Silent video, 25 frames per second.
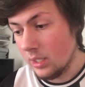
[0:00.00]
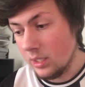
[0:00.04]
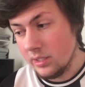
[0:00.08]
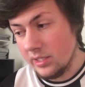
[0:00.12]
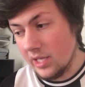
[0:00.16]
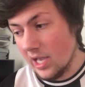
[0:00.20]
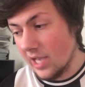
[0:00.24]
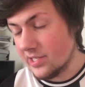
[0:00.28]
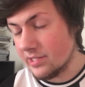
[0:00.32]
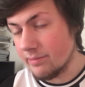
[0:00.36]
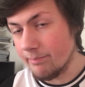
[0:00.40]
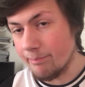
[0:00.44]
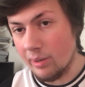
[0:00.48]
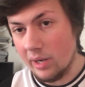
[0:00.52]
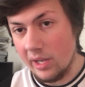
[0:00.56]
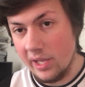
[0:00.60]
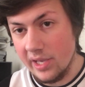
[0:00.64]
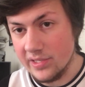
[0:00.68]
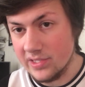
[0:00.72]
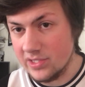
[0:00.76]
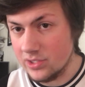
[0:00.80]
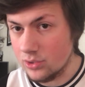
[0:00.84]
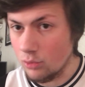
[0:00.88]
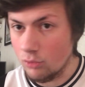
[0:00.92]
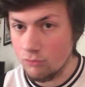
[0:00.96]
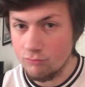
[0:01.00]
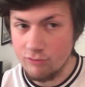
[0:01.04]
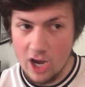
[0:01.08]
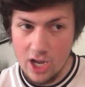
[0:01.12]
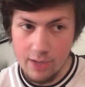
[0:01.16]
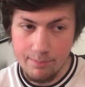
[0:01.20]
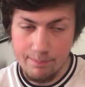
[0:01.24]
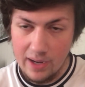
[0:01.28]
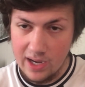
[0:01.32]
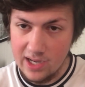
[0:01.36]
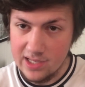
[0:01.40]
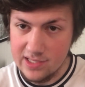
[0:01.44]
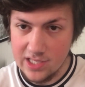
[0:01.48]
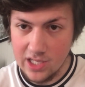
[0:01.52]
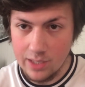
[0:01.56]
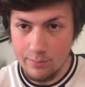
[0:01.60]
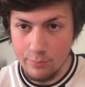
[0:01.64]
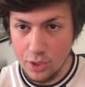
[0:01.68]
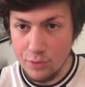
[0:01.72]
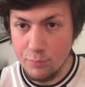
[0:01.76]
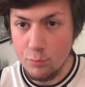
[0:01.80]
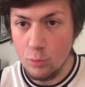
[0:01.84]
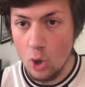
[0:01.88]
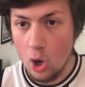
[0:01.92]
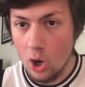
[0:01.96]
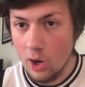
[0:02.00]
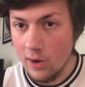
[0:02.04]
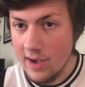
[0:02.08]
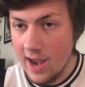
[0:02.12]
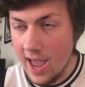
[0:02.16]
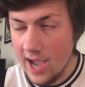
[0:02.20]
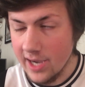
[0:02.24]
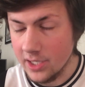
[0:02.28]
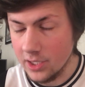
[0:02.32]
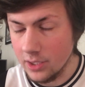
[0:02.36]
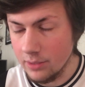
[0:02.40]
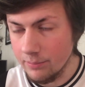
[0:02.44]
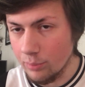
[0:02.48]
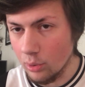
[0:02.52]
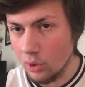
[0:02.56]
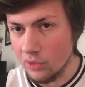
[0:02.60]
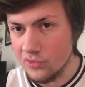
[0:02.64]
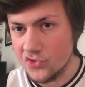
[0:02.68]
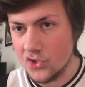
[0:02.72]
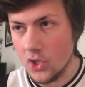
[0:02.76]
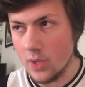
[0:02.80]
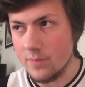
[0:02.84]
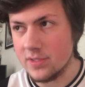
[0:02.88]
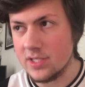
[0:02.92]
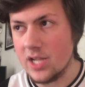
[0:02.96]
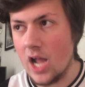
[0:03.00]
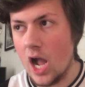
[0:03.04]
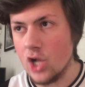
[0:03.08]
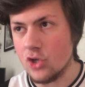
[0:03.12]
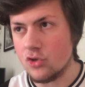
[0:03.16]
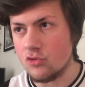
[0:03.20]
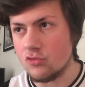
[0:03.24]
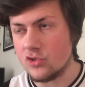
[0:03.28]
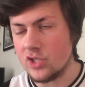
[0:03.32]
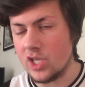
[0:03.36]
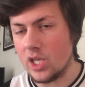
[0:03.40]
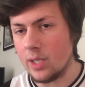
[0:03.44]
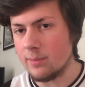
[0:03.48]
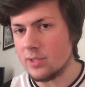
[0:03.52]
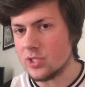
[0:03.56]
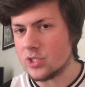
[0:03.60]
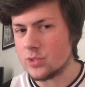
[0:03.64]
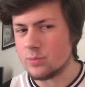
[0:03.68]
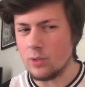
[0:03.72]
Yes, in places, right back, centre mid, we are lacking, but in terms of the actual team as